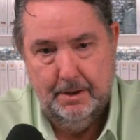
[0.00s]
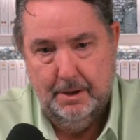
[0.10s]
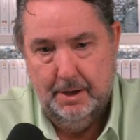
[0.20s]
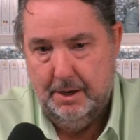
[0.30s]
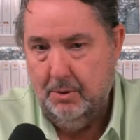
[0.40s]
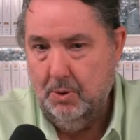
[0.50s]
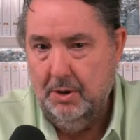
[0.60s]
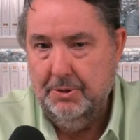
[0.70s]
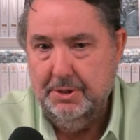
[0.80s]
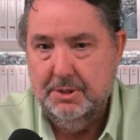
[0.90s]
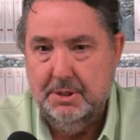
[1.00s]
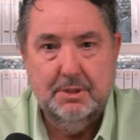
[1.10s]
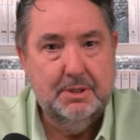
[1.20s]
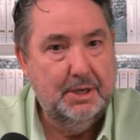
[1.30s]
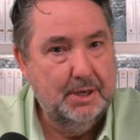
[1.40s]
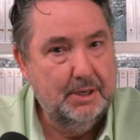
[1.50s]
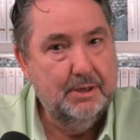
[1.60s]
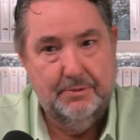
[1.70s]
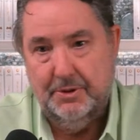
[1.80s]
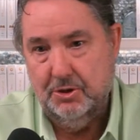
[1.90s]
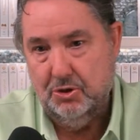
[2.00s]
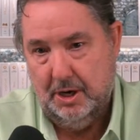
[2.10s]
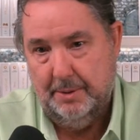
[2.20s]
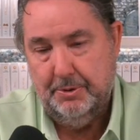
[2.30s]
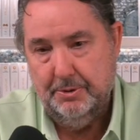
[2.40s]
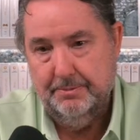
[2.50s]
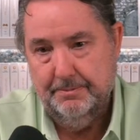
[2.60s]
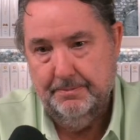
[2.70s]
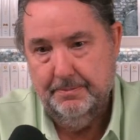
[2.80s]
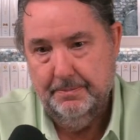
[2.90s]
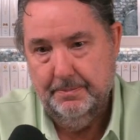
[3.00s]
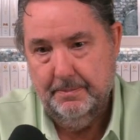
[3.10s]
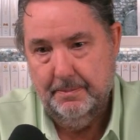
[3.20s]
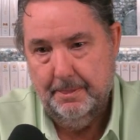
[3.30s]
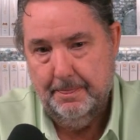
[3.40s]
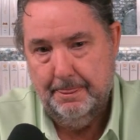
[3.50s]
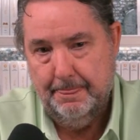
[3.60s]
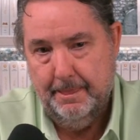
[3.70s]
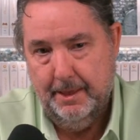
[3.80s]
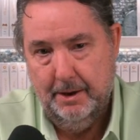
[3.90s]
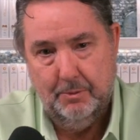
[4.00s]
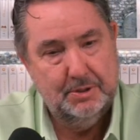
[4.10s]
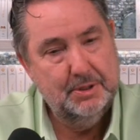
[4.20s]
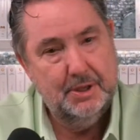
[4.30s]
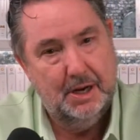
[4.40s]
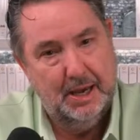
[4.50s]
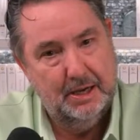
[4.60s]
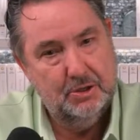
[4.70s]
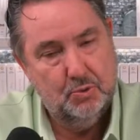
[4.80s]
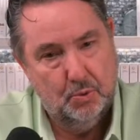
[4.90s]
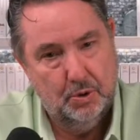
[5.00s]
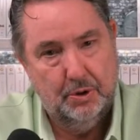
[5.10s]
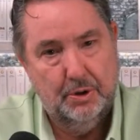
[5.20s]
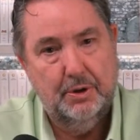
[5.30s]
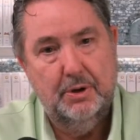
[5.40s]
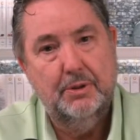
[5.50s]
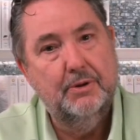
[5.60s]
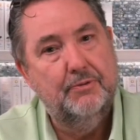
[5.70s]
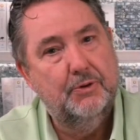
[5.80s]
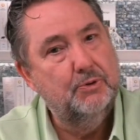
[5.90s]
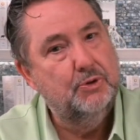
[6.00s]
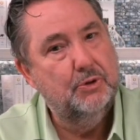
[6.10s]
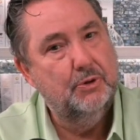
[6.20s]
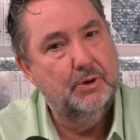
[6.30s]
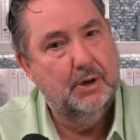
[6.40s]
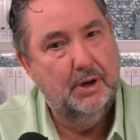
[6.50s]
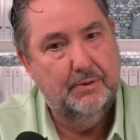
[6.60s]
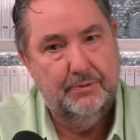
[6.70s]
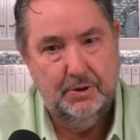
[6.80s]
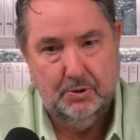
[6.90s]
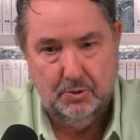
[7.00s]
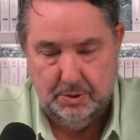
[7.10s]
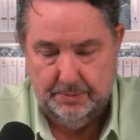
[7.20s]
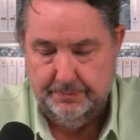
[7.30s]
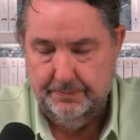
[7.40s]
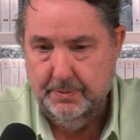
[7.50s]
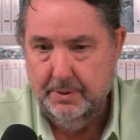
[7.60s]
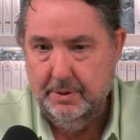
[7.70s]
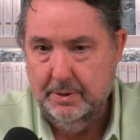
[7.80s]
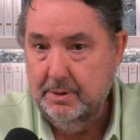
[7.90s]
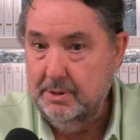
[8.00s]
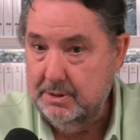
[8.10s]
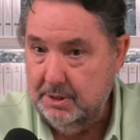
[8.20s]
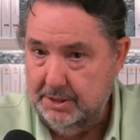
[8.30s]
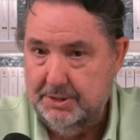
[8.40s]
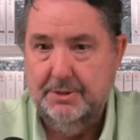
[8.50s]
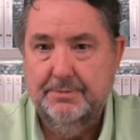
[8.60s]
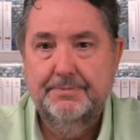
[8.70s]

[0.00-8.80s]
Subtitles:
And now, while this is the end of this chapter, it wasn't the last word on the future of Yehudim to listen.